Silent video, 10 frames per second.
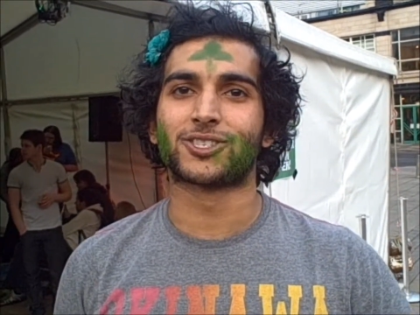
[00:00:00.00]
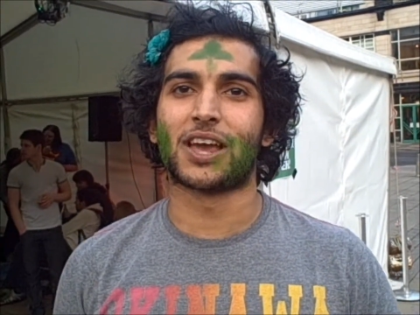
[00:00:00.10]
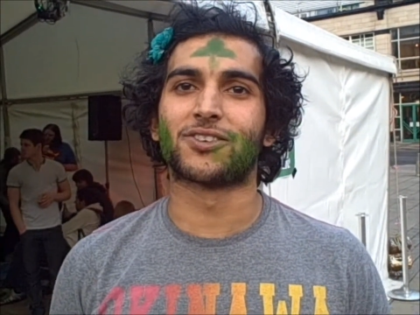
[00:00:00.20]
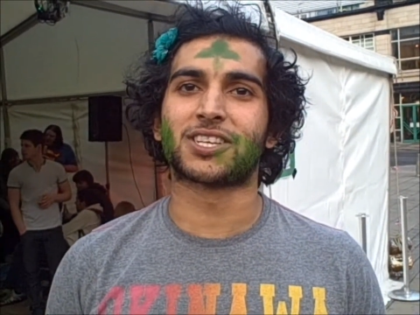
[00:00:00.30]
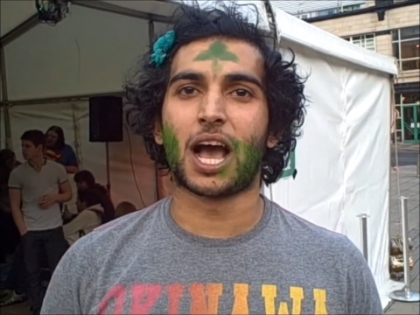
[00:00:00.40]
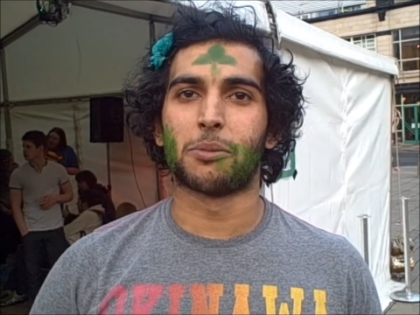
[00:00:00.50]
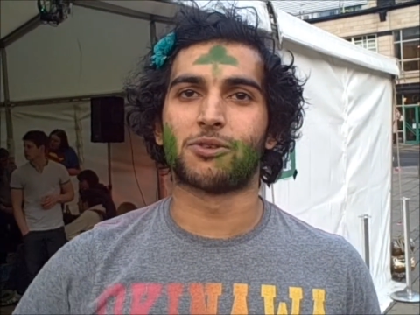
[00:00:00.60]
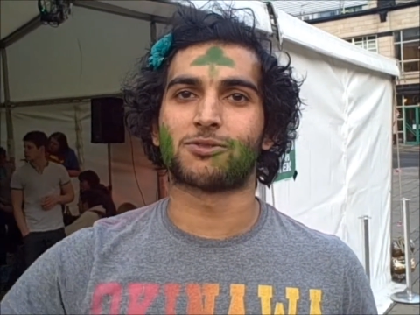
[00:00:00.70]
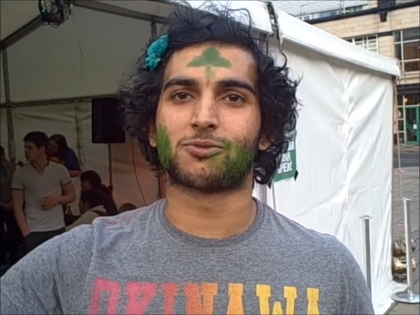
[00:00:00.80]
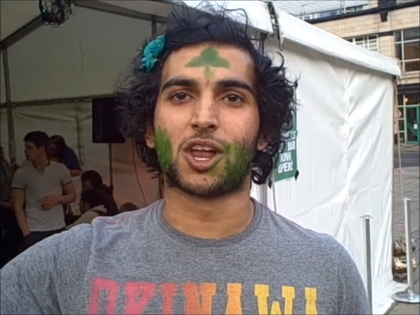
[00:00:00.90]
So every time
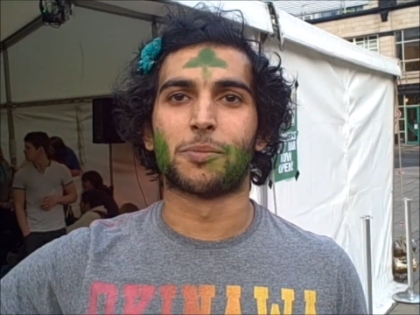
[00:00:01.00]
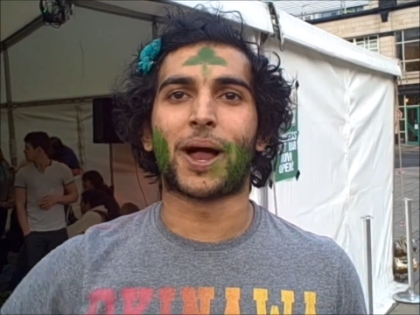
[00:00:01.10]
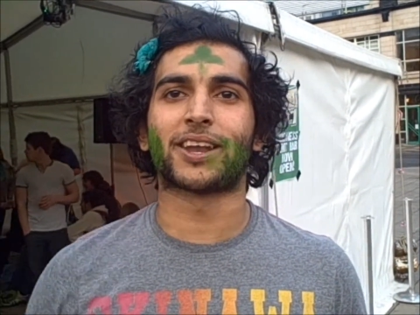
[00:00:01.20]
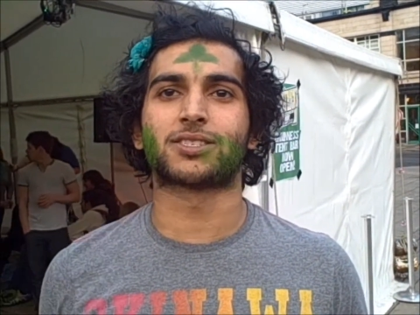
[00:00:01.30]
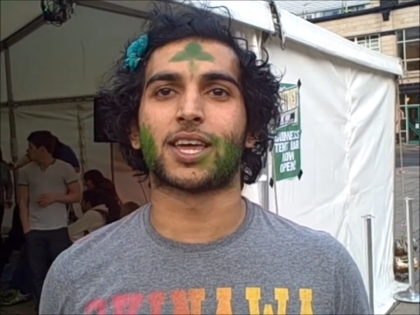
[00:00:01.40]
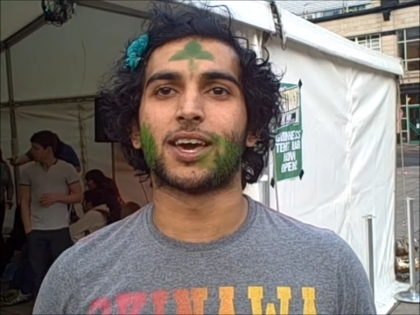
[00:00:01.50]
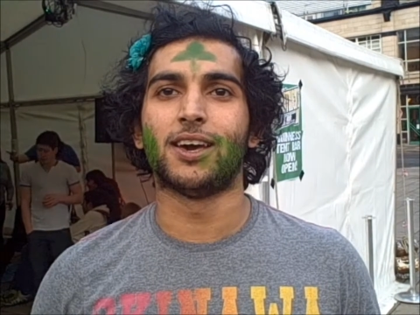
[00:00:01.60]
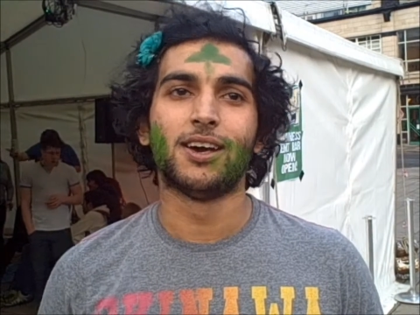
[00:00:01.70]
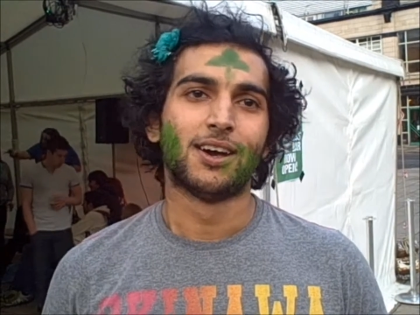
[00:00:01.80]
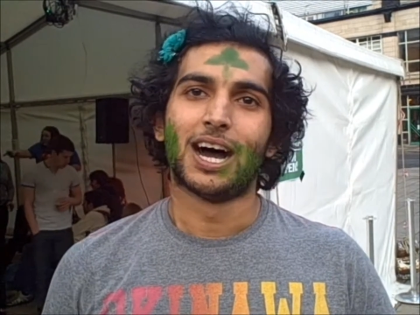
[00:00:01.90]
I've got a Paddy's Day,
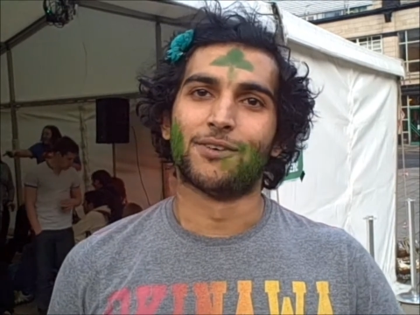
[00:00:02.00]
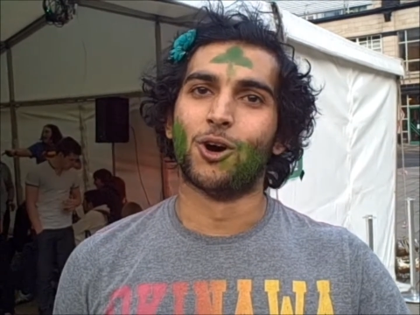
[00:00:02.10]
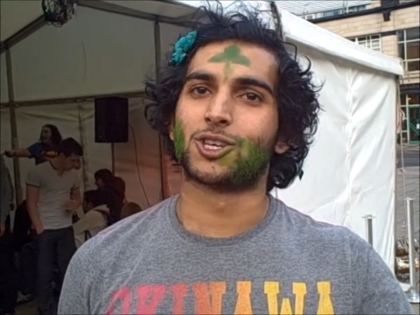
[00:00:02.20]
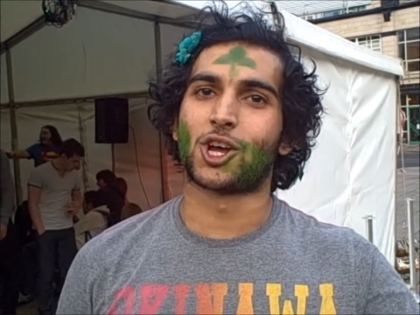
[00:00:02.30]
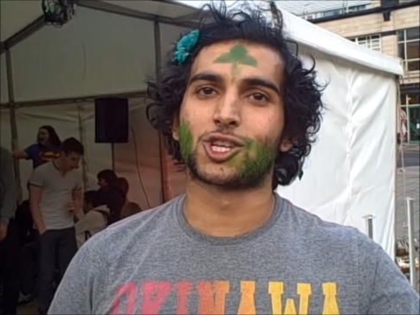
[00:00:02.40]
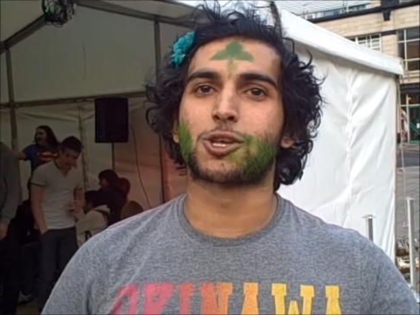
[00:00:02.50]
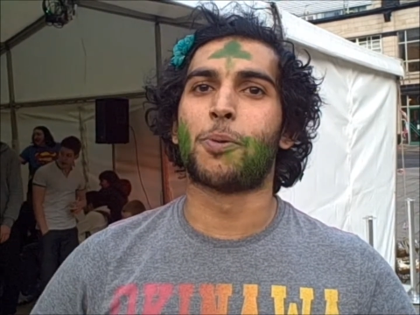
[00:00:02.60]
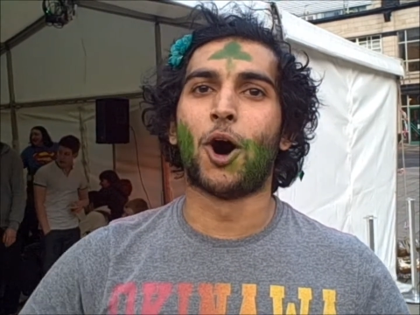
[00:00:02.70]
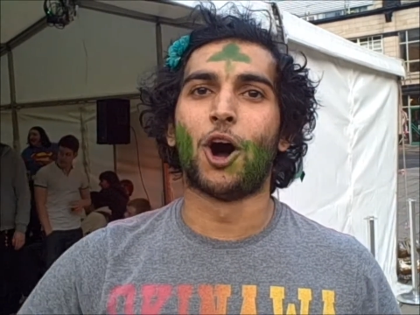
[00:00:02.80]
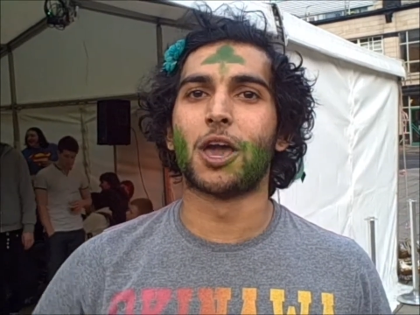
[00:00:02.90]
I'm always going to
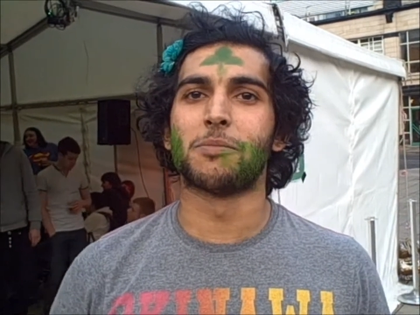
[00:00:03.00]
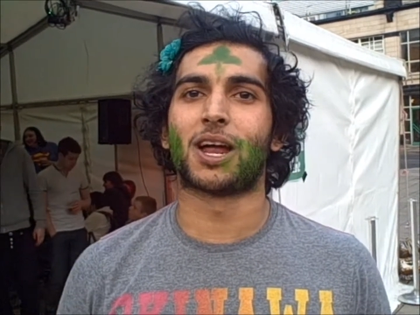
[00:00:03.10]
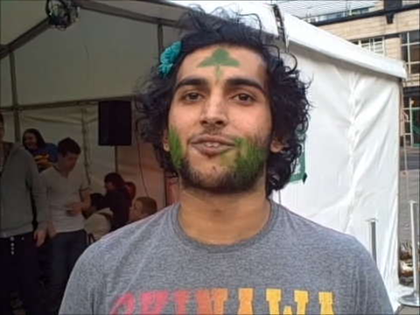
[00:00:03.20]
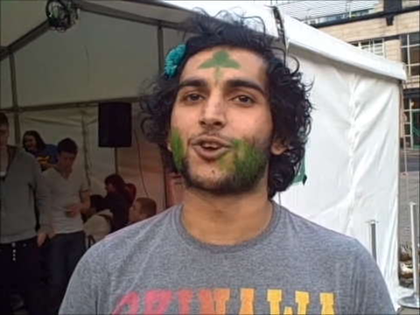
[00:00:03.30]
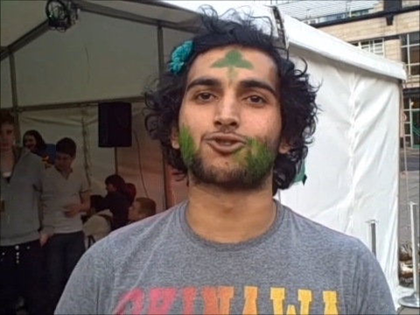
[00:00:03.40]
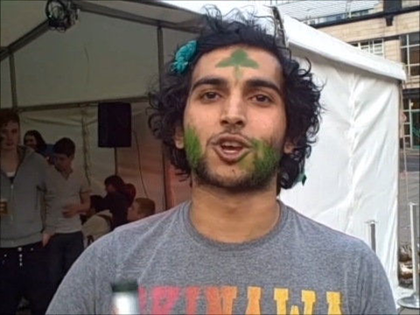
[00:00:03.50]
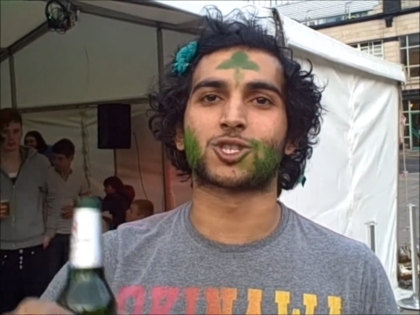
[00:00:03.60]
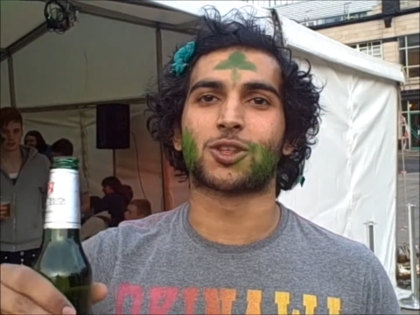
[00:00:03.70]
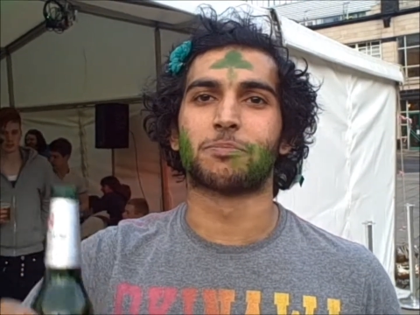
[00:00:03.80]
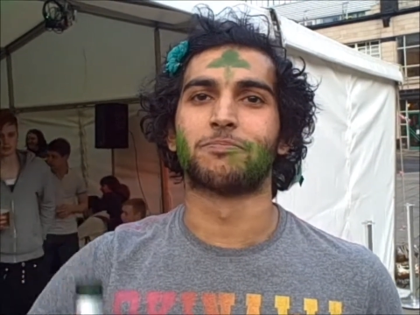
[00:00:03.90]
support him and a few
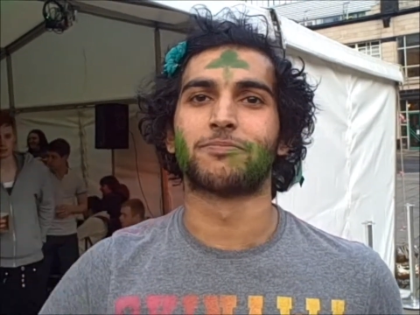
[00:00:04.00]
drinks in.